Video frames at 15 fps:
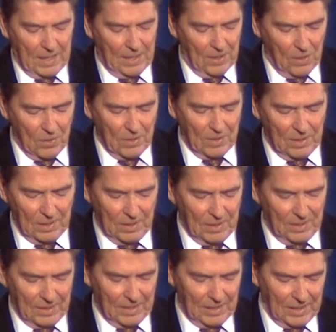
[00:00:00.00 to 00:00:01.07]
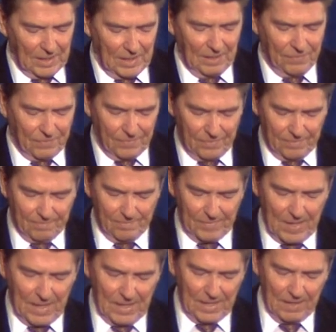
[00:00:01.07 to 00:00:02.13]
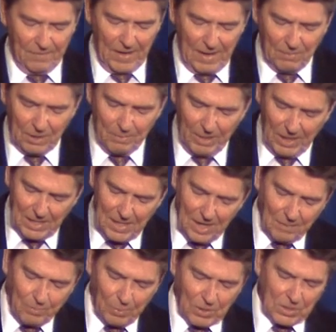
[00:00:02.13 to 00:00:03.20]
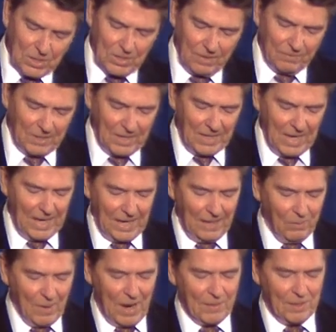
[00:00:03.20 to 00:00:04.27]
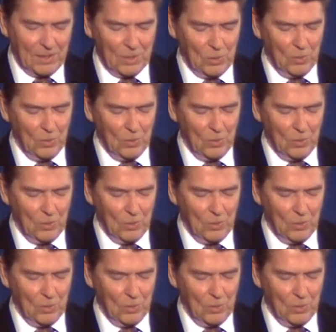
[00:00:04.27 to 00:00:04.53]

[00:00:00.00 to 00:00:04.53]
You know, if, if I would have been a young person of today rather than